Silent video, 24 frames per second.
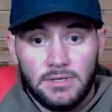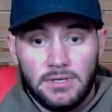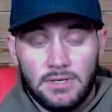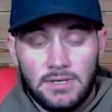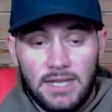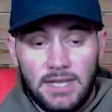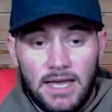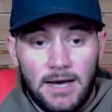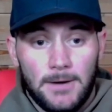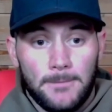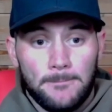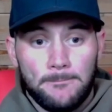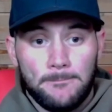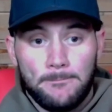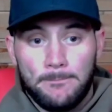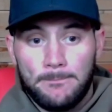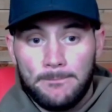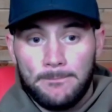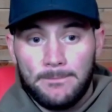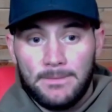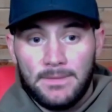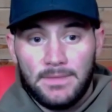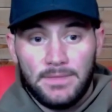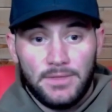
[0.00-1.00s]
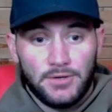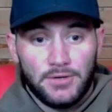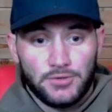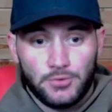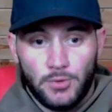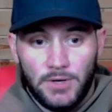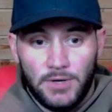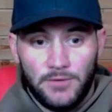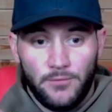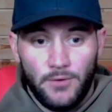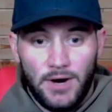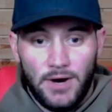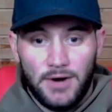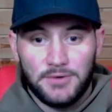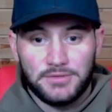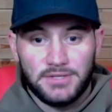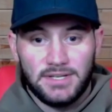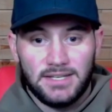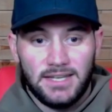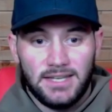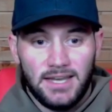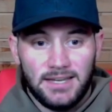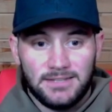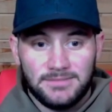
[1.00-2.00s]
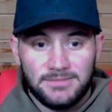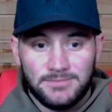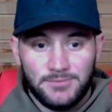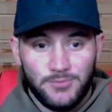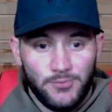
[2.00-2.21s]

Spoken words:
Now, there's 24 hours in a day.